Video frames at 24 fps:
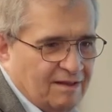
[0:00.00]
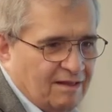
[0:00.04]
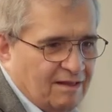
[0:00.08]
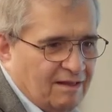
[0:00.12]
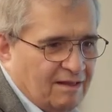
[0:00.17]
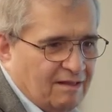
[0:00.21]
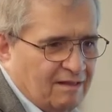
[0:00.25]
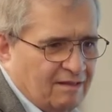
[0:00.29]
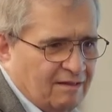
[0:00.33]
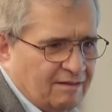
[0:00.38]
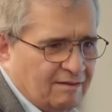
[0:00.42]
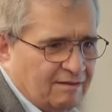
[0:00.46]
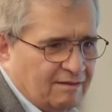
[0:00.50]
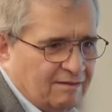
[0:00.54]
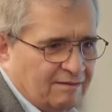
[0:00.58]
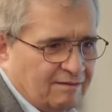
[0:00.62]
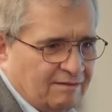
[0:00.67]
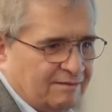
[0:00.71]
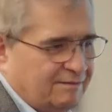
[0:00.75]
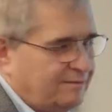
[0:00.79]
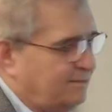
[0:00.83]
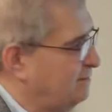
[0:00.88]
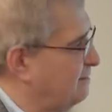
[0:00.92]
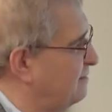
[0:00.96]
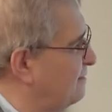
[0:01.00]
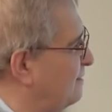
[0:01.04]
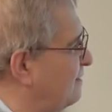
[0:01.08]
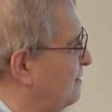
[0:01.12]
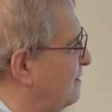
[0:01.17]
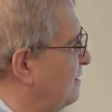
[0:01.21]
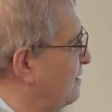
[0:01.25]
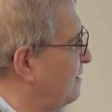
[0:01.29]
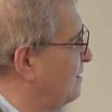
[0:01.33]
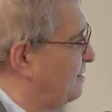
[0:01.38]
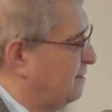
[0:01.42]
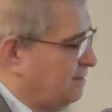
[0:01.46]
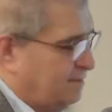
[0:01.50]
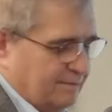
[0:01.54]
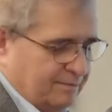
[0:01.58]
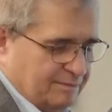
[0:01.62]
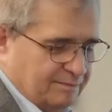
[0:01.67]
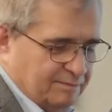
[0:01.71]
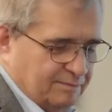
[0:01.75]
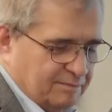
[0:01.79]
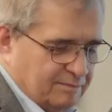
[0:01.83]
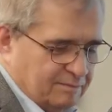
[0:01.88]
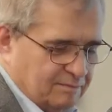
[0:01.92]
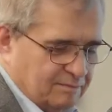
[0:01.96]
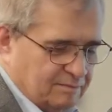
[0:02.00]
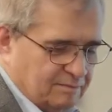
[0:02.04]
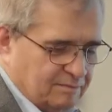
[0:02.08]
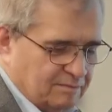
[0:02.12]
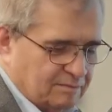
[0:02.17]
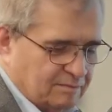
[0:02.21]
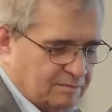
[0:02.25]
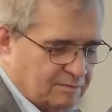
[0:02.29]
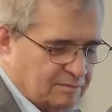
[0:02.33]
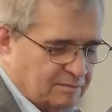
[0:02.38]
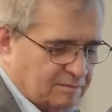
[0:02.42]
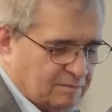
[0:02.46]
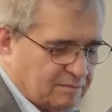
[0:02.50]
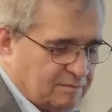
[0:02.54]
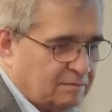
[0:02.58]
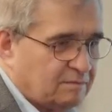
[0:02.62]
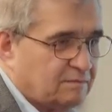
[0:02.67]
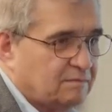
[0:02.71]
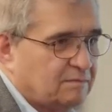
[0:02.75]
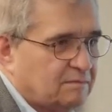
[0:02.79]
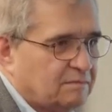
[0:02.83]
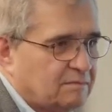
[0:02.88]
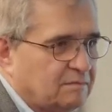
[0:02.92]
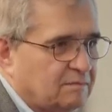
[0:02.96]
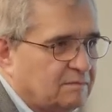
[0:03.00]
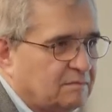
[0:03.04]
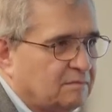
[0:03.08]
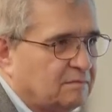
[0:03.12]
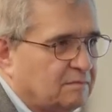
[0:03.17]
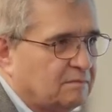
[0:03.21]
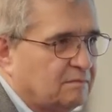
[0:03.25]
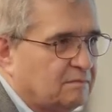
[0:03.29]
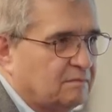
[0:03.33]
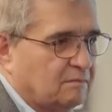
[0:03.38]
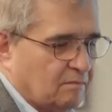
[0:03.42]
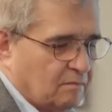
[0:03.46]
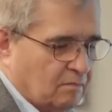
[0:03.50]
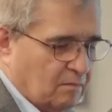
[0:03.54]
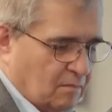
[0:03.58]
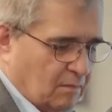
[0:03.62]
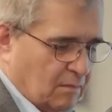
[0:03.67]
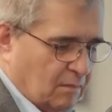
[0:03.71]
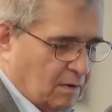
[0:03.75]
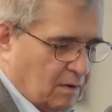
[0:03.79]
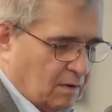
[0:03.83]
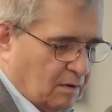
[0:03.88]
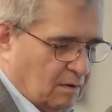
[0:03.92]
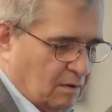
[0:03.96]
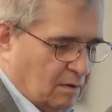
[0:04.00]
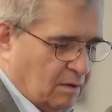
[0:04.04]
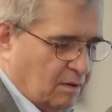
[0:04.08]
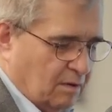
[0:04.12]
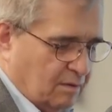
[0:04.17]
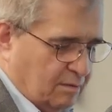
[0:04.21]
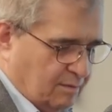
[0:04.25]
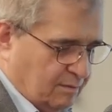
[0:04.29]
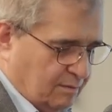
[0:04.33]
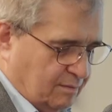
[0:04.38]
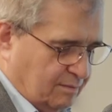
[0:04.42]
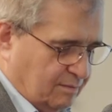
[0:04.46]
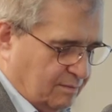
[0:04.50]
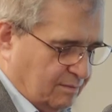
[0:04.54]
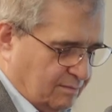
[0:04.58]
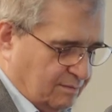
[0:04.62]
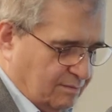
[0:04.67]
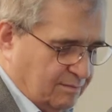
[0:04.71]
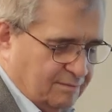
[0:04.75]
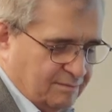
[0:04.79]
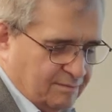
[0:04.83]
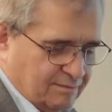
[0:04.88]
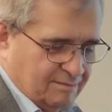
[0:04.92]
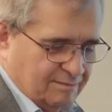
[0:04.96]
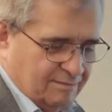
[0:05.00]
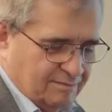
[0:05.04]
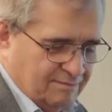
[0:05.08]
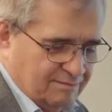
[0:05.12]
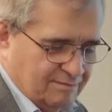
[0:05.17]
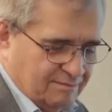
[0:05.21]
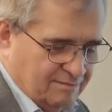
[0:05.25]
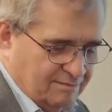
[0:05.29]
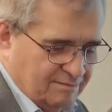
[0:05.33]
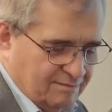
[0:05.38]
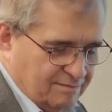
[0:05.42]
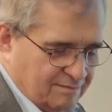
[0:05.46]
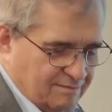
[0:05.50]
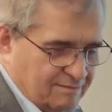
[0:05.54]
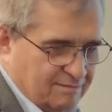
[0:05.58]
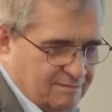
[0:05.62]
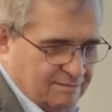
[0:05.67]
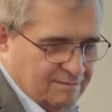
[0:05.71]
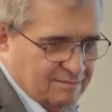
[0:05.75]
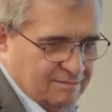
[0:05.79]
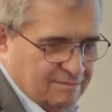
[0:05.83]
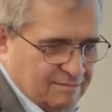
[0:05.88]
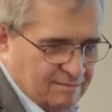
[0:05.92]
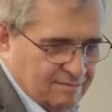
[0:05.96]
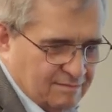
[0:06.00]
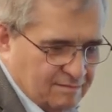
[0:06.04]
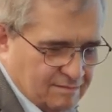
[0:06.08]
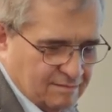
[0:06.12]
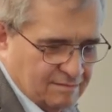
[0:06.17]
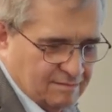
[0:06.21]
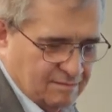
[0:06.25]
Nothing is said.